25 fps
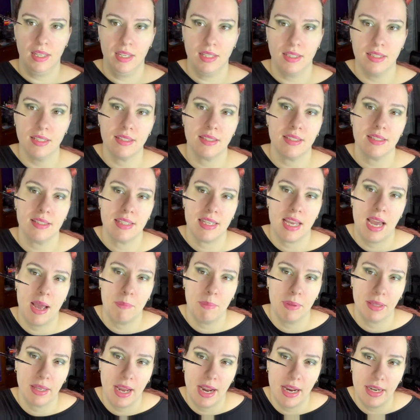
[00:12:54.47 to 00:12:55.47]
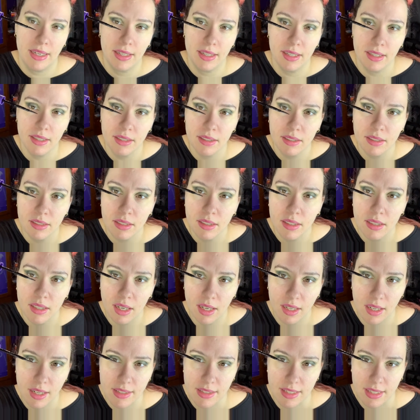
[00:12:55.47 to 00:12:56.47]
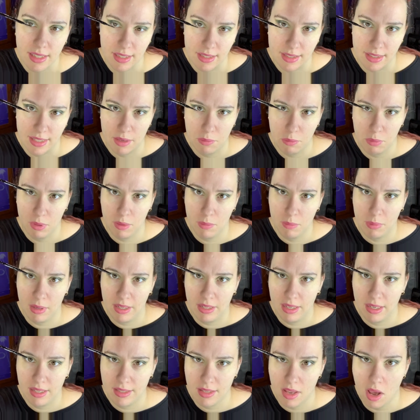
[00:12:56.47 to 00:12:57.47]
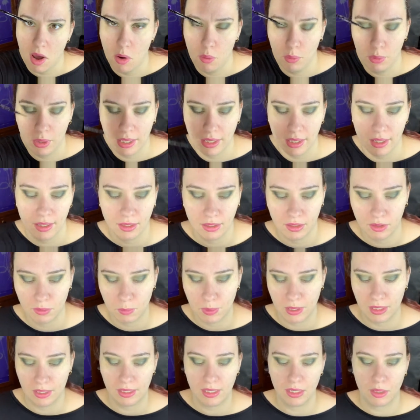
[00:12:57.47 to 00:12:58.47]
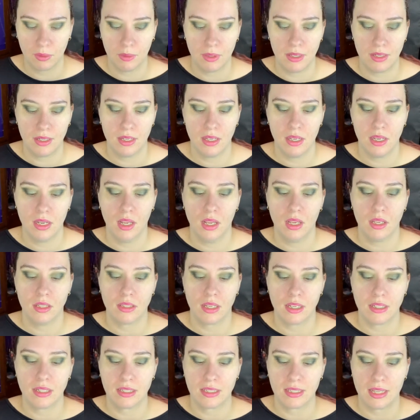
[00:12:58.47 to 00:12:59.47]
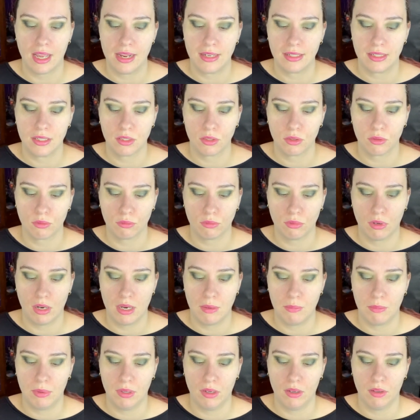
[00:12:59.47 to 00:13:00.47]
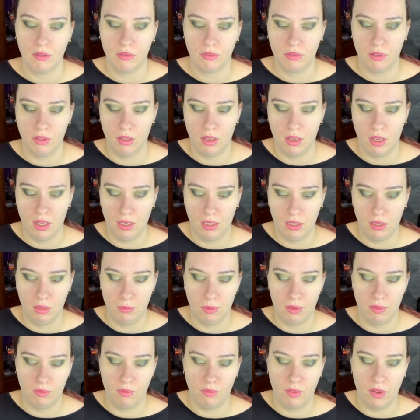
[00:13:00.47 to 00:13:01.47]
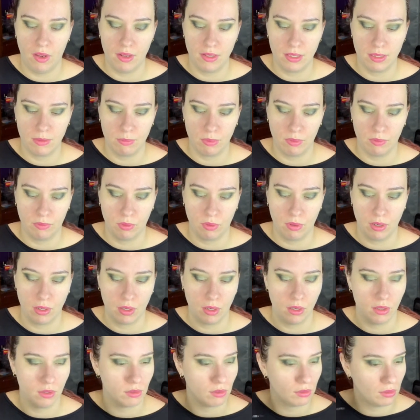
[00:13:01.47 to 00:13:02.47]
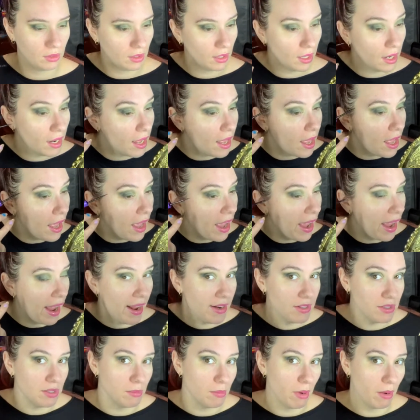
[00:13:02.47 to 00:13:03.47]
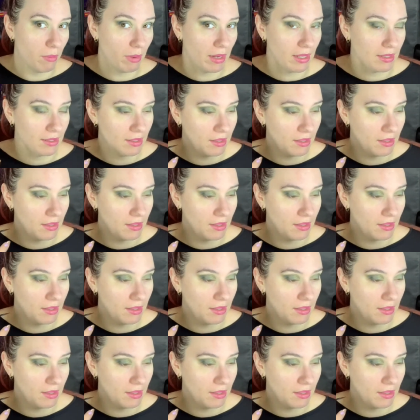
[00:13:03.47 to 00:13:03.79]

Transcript: This is the applicator. And as you can see what I mean, it's holding a little bit of liquid. So I just like to scrape it off a little bit first before I go through and do my winged